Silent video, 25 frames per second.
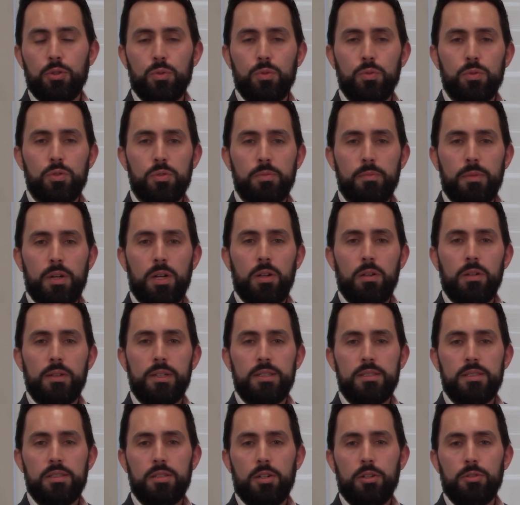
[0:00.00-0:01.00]
too small.
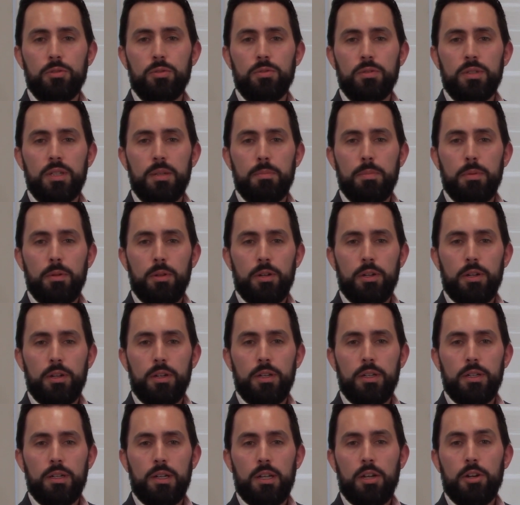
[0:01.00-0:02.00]
It's hard to
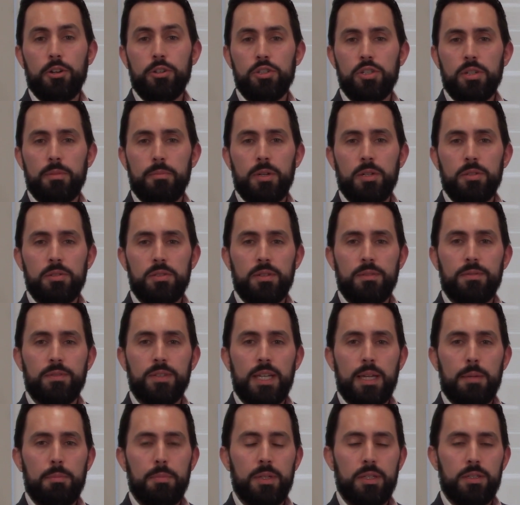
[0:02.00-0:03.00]
deploy large amounts of
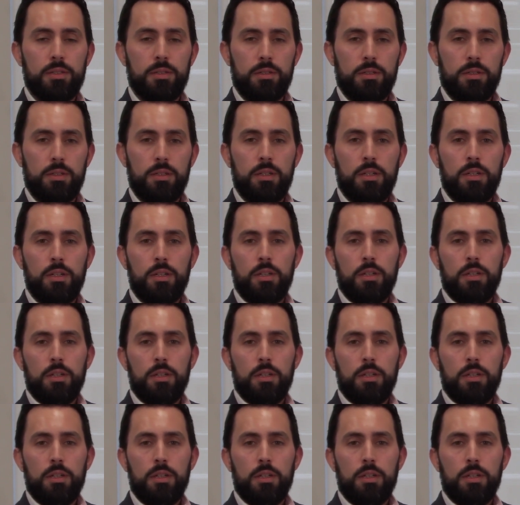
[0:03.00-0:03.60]
capital.